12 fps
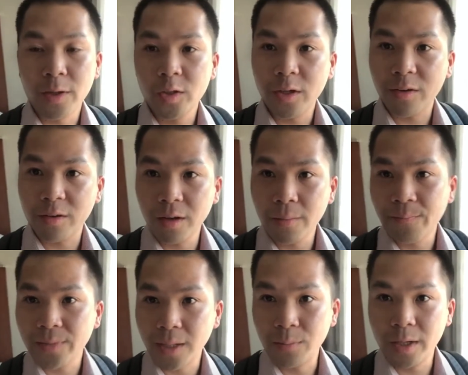dressed up.
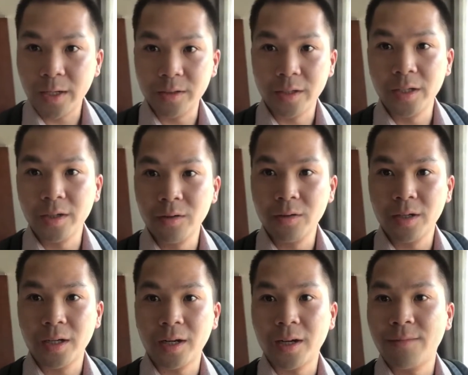I'm ready to go.
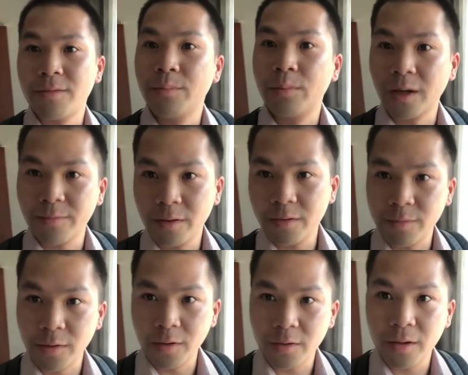Gotta have some breakfast
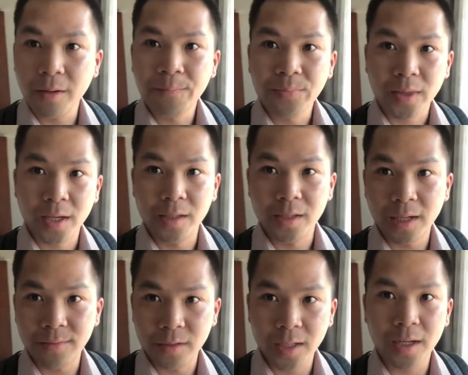first. And then
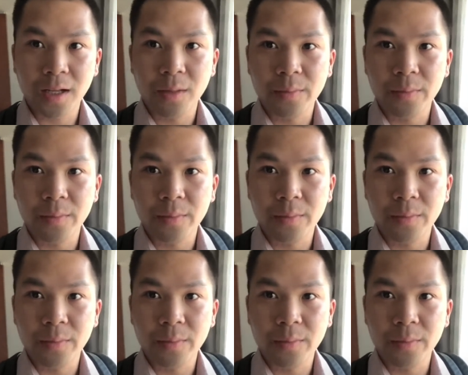after that, I'll